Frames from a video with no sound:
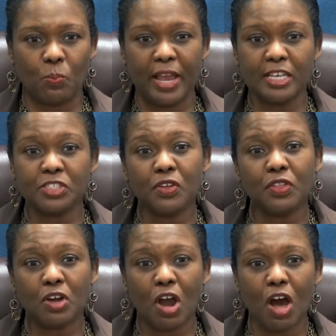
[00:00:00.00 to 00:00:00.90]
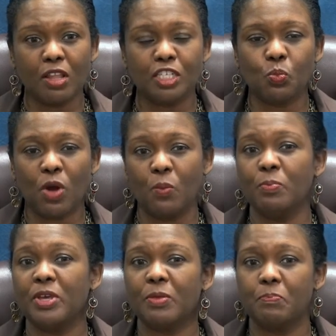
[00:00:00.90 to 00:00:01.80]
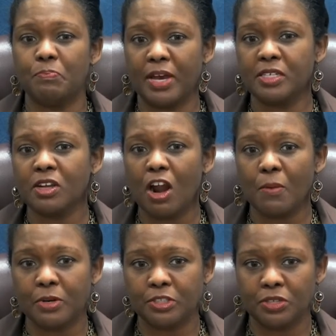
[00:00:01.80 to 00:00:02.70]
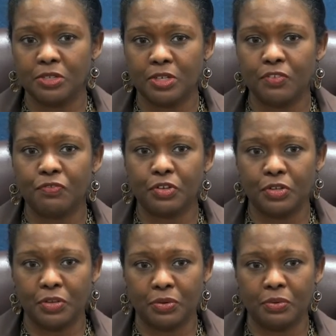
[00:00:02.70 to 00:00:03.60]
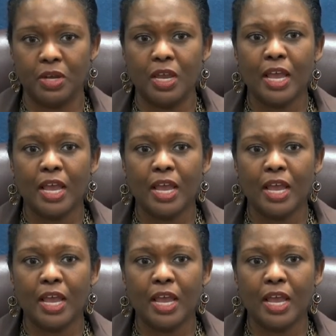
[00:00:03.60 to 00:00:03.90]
based on the college, what would be the best opportunity for you